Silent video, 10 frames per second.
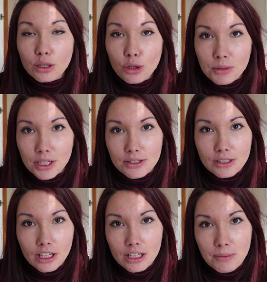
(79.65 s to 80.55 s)

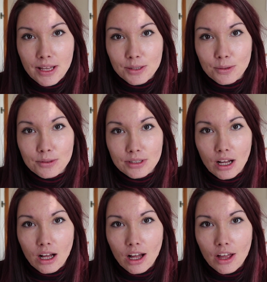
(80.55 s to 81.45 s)
luminance coloured pencils
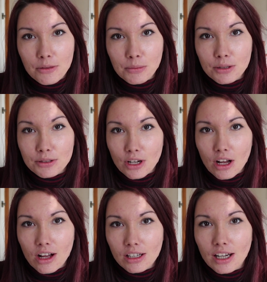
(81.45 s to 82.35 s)
are the most
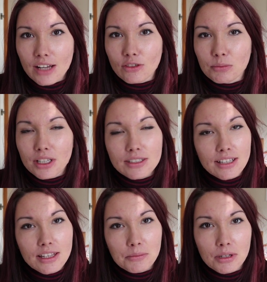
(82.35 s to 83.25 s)
archival because
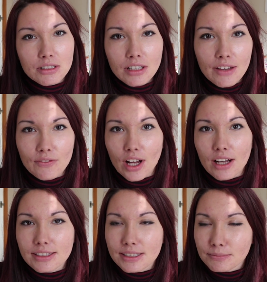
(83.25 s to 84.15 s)
they're the most light
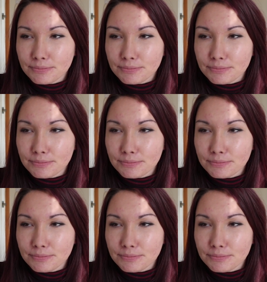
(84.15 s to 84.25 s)
fast.